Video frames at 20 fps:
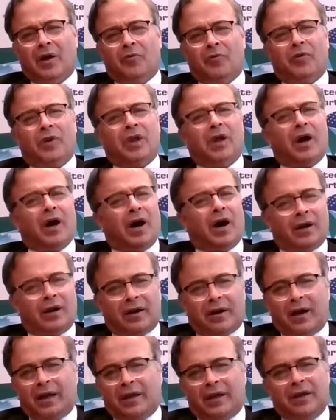We
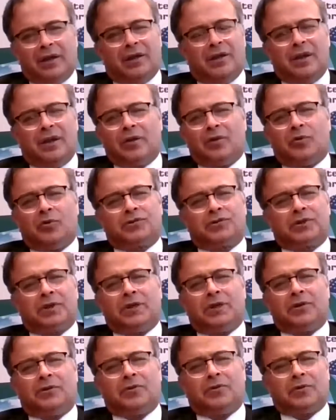are an Indian
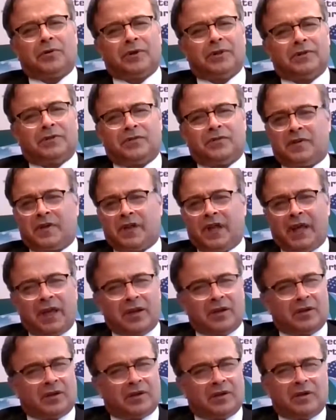Ocean littoral
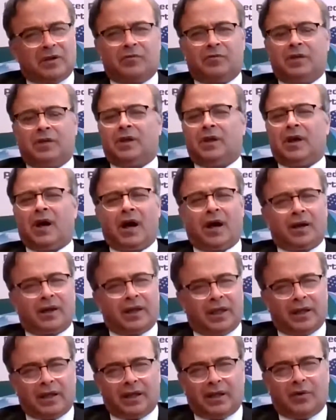state. We are
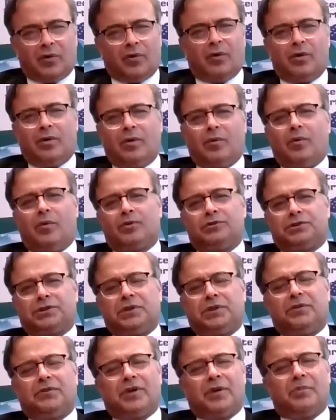an
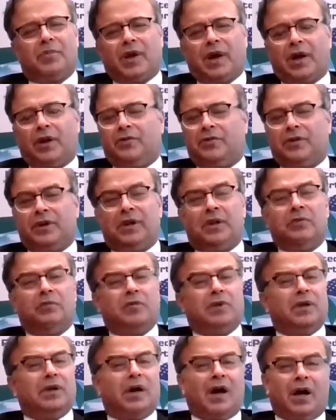ocean rim country.
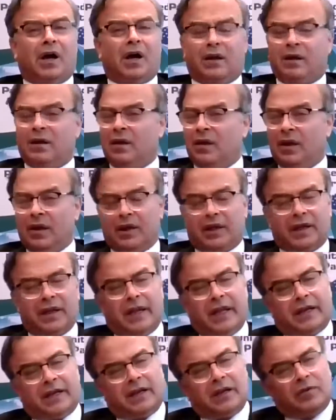We are
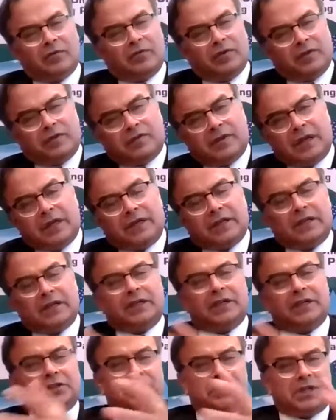connected with Central
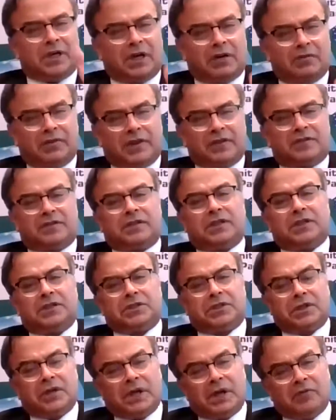Asia, West
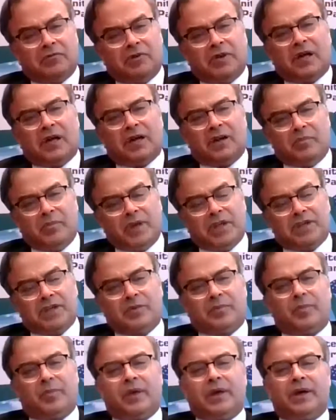Asia. We are a
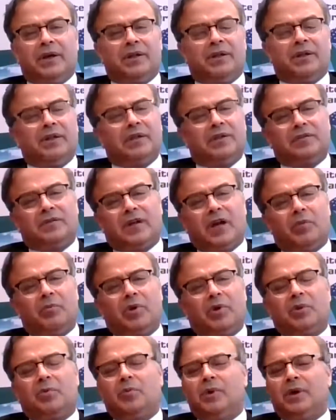major player in the
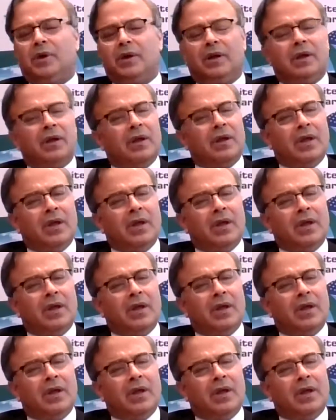Islamic world.